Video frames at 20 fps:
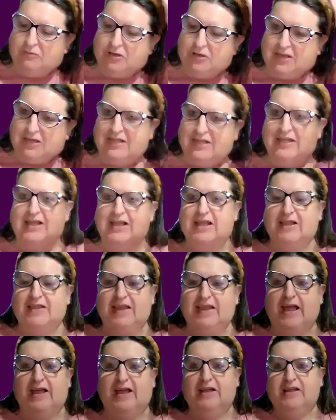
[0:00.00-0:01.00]
really
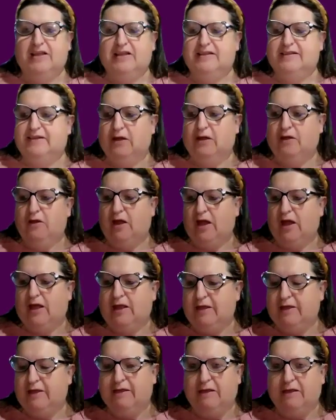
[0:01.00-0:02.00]
that. So
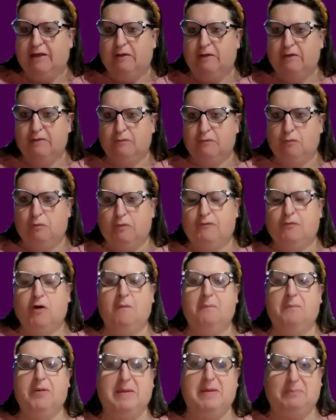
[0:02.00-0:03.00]
we've
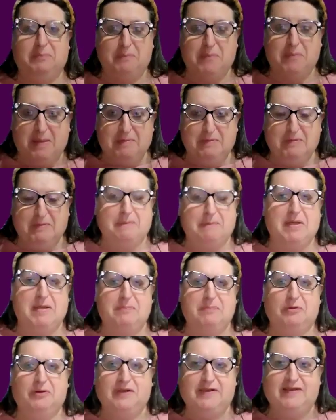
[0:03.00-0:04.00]
got people, maybe there are
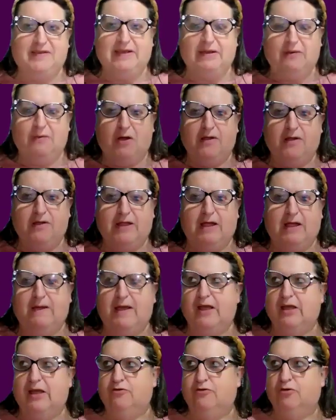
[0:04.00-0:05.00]
people listening right now,
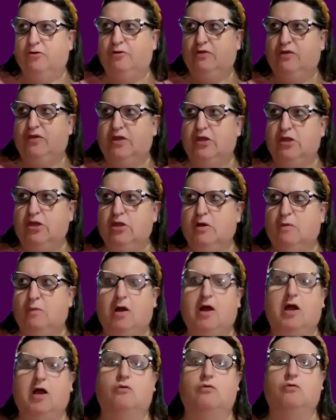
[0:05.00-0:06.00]
Andrew, who think, you know what, I